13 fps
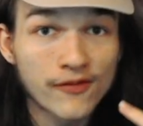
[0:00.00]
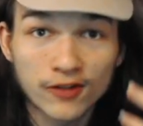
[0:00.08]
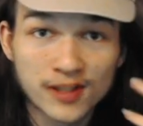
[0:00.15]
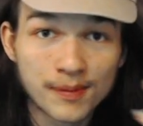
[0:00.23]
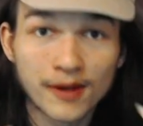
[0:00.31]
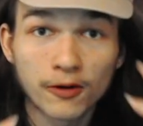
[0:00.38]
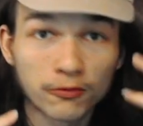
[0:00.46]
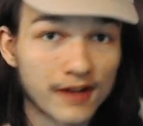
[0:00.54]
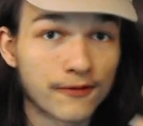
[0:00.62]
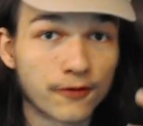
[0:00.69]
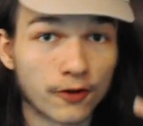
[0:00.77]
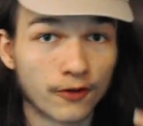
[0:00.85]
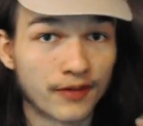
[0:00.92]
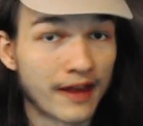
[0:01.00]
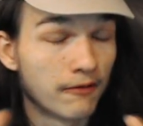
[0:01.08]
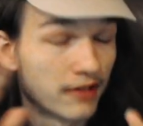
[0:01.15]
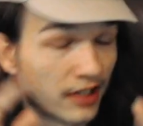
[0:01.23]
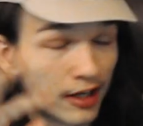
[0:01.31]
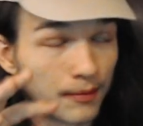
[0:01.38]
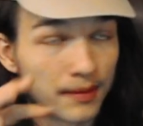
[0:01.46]
a bit rougher, that would
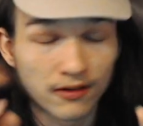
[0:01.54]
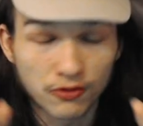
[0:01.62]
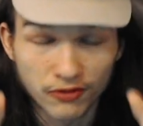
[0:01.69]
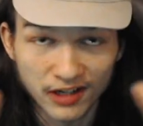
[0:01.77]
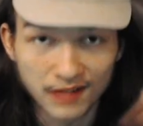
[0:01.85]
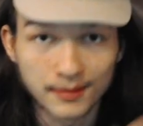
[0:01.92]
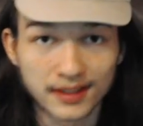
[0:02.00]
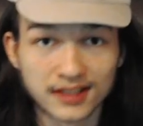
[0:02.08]
help out quite a bit.